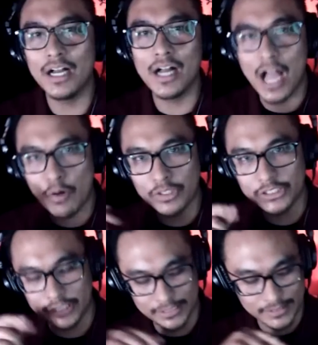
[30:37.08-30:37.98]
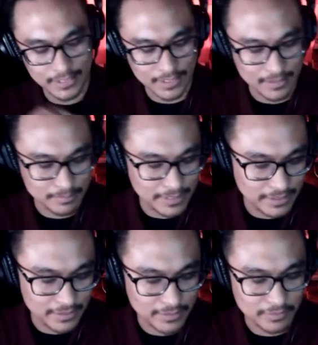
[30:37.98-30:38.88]
I was just, you
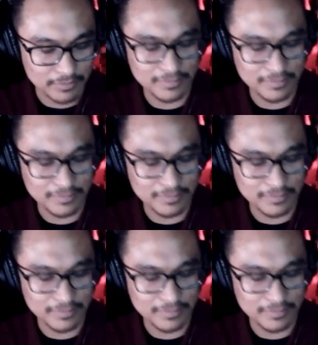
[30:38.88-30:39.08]
know.